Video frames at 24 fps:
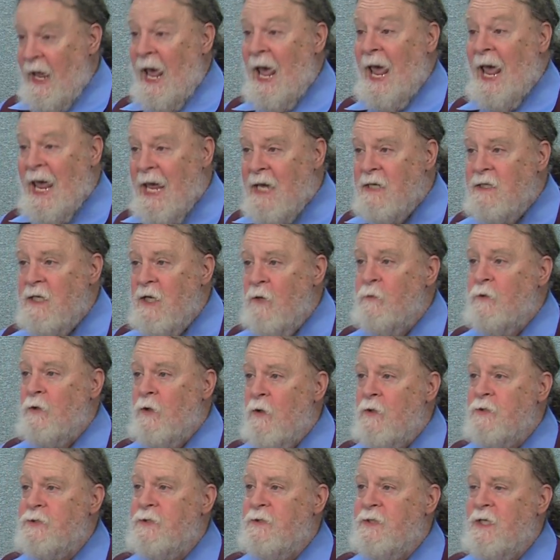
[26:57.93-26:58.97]
And it would
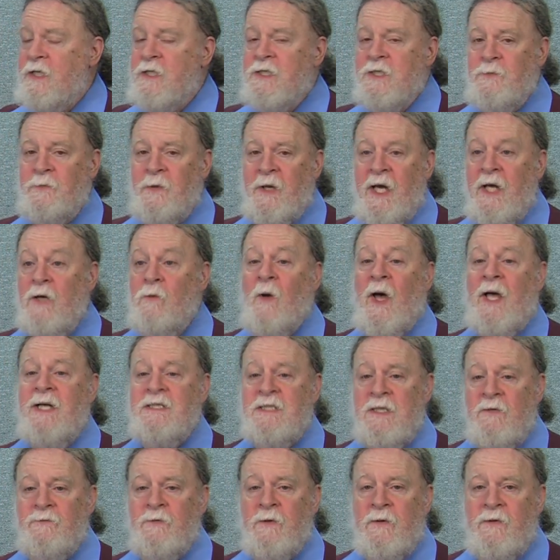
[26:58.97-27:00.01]
also then explain why
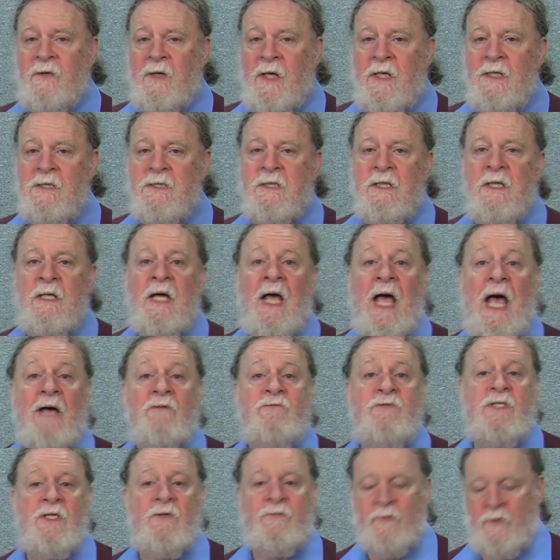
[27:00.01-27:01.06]
different things
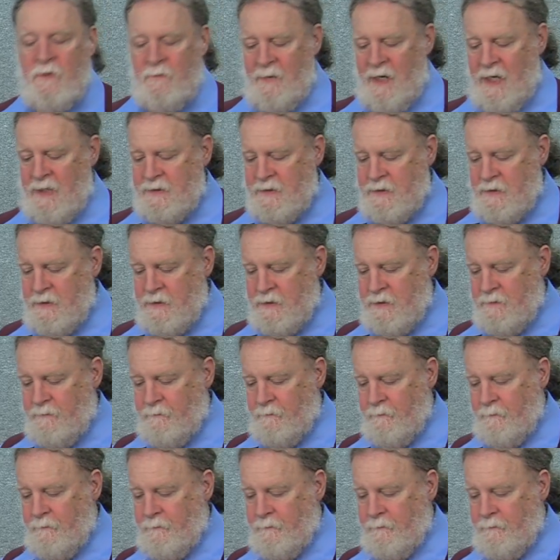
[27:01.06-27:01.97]
have different masses.